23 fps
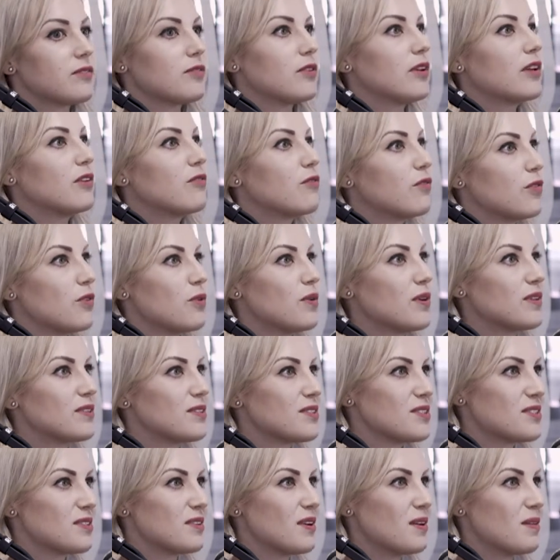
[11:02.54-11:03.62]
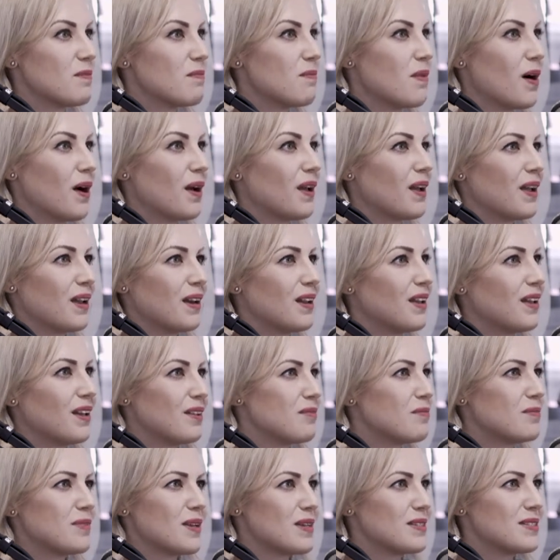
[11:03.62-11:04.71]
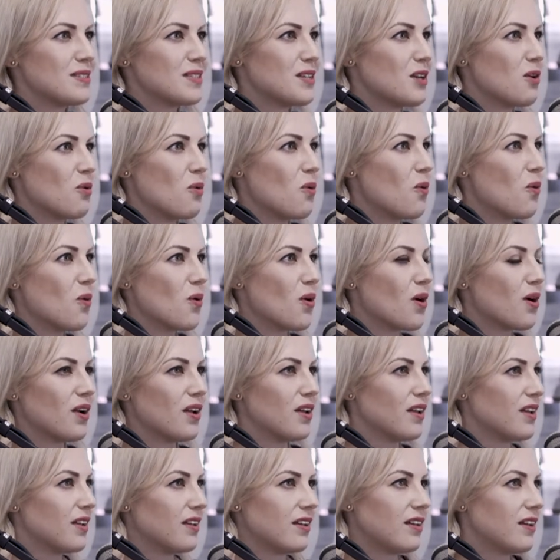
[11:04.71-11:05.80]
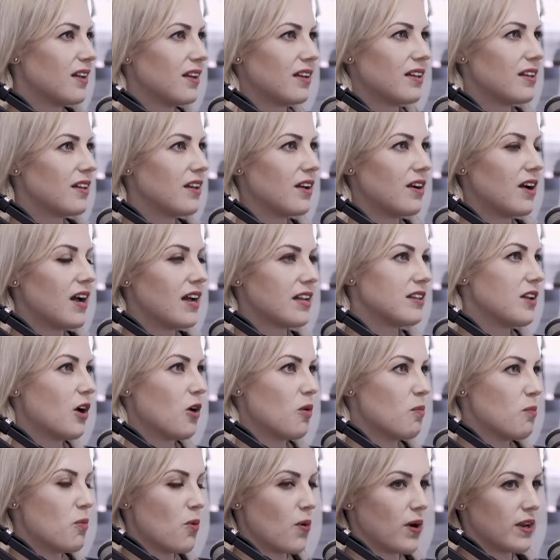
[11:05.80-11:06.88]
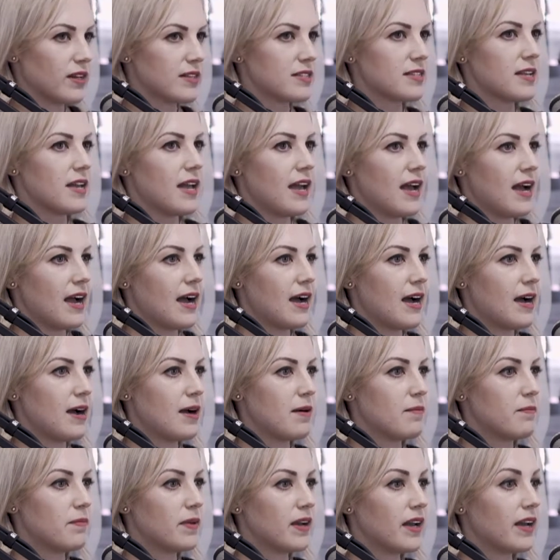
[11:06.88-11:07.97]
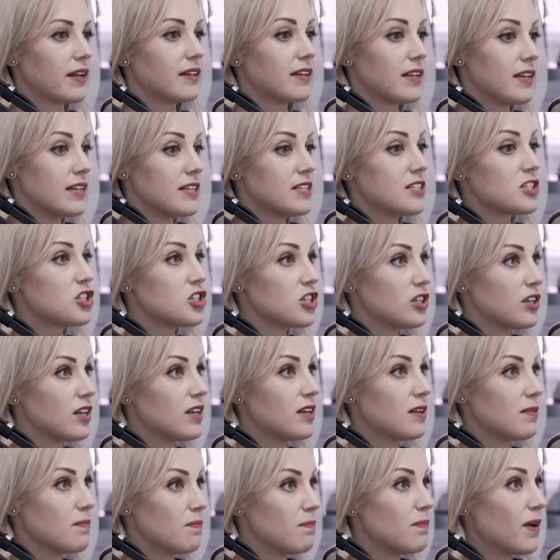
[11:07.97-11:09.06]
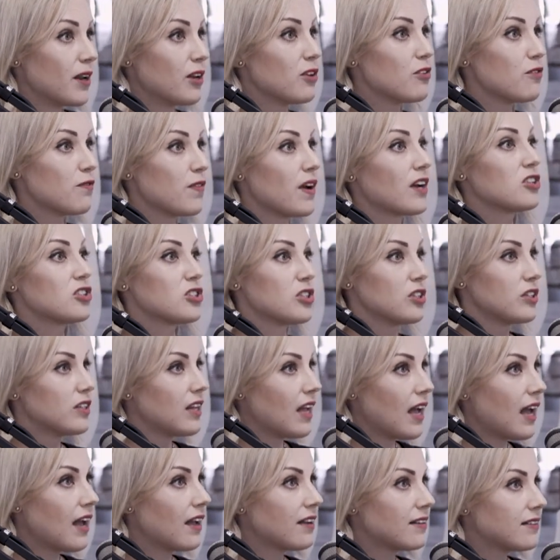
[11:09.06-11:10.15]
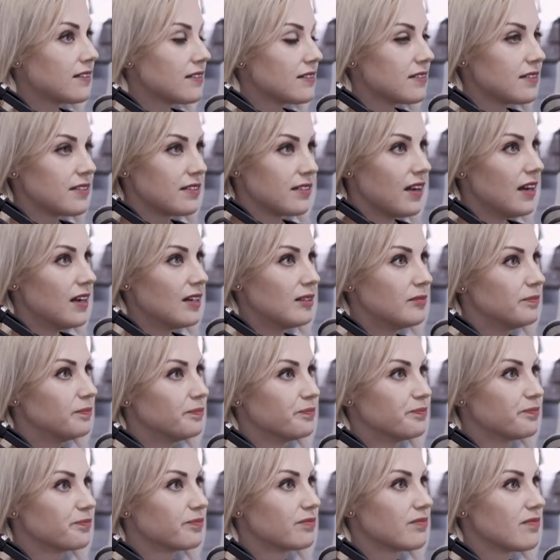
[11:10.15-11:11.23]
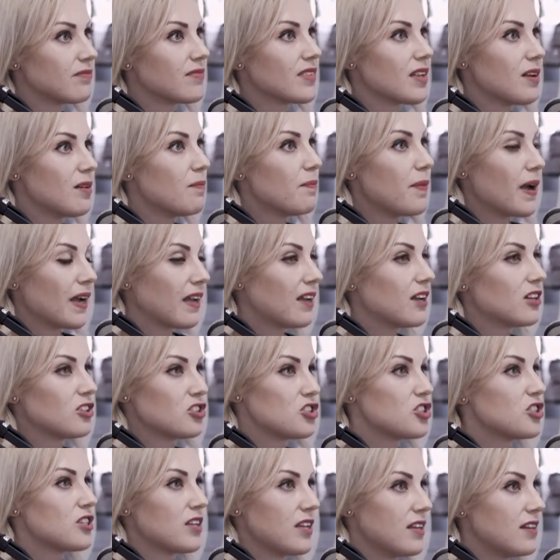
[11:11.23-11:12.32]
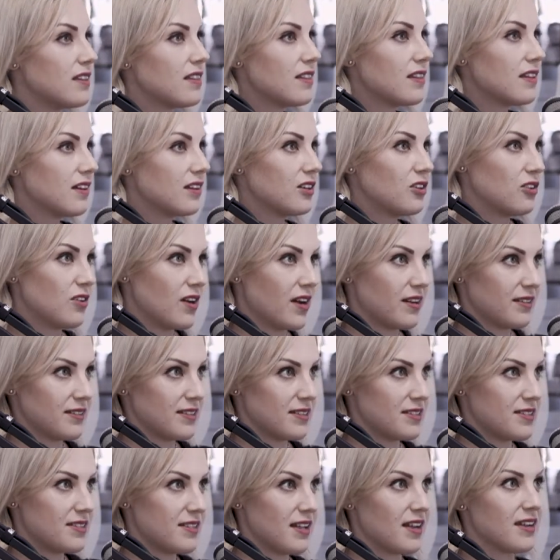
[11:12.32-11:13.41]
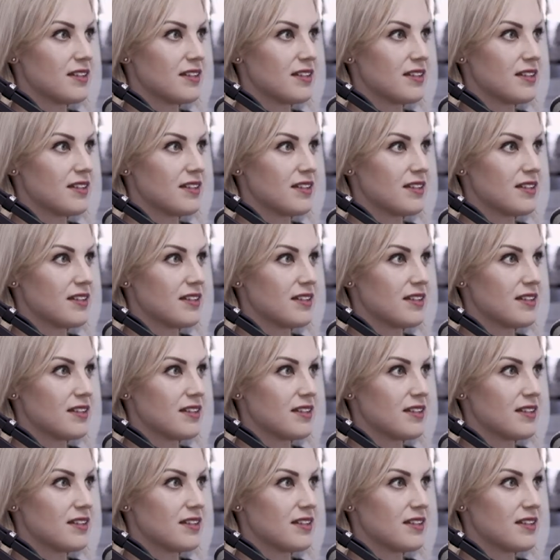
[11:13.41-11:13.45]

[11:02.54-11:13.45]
influenced by any testing or at no point. It is manufactured and packaged in the United States,